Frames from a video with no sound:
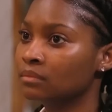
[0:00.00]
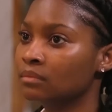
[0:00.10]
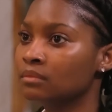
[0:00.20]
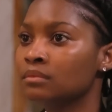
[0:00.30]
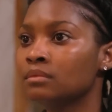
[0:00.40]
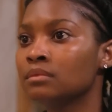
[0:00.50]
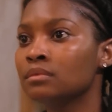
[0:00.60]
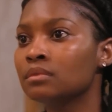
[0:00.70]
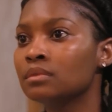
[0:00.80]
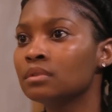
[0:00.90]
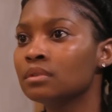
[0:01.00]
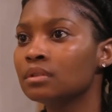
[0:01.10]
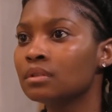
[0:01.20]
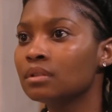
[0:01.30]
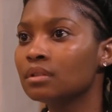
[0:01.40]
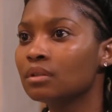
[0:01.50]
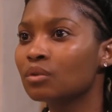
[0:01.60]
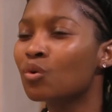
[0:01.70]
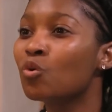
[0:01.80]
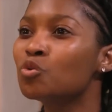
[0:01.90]
amazing person, and
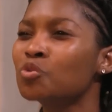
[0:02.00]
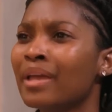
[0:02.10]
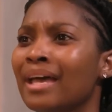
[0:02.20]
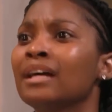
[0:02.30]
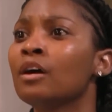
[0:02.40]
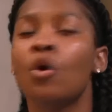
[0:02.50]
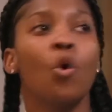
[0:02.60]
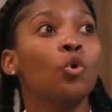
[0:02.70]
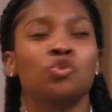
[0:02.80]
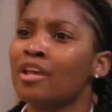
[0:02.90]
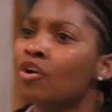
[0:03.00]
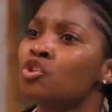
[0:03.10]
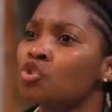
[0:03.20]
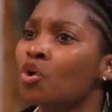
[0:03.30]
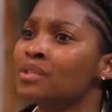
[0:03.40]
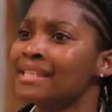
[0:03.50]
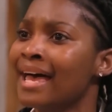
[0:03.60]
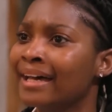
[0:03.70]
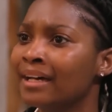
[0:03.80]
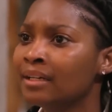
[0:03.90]
um, I mean, we all looked up to
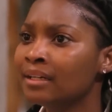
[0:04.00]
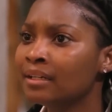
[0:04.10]
her.